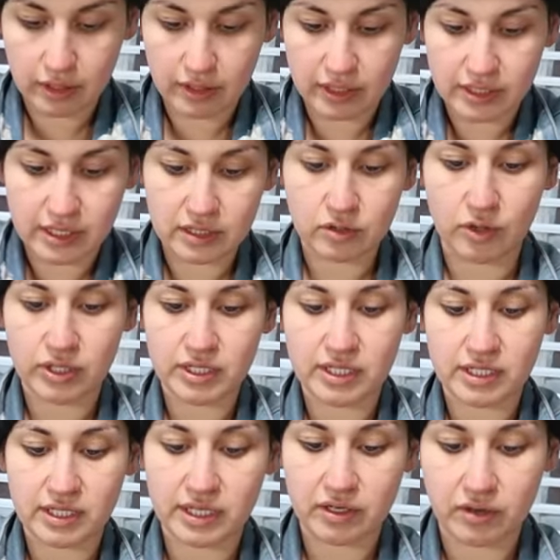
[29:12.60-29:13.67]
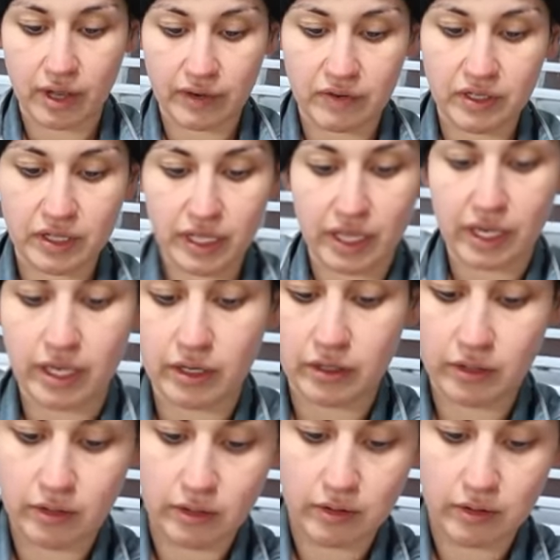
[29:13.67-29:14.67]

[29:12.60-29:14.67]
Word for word: And this is going to seal everything in.